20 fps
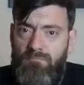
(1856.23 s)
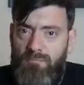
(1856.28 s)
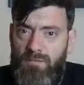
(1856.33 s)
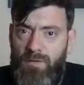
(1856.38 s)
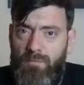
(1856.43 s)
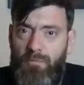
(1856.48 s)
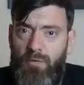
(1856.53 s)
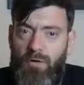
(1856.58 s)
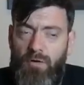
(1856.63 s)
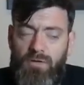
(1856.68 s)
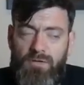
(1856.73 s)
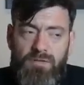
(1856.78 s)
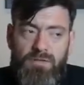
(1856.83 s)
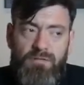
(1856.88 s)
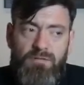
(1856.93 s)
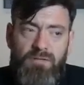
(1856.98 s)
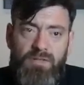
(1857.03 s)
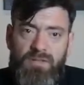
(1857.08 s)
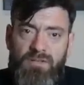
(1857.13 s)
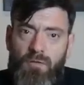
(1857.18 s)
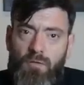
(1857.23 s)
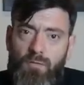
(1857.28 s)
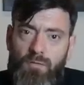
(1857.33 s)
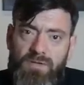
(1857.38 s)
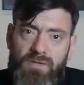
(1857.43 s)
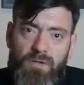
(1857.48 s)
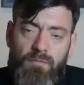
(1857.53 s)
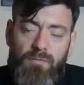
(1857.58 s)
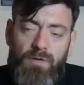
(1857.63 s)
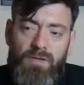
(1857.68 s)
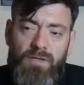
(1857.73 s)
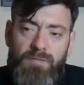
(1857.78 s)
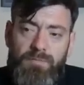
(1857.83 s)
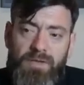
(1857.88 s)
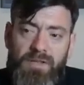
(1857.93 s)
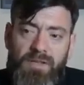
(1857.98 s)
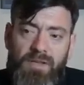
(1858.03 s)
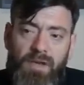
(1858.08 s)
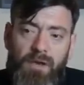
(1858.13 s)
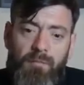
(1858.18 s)
you're booked. There's always someone in the
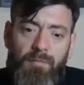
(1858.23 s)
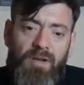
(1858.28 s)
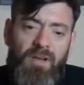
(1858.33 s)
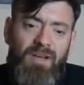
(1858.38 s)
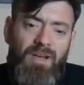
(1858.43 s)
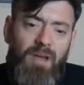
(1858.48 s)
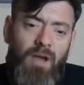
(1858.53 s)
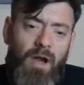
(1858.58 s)
speed camera.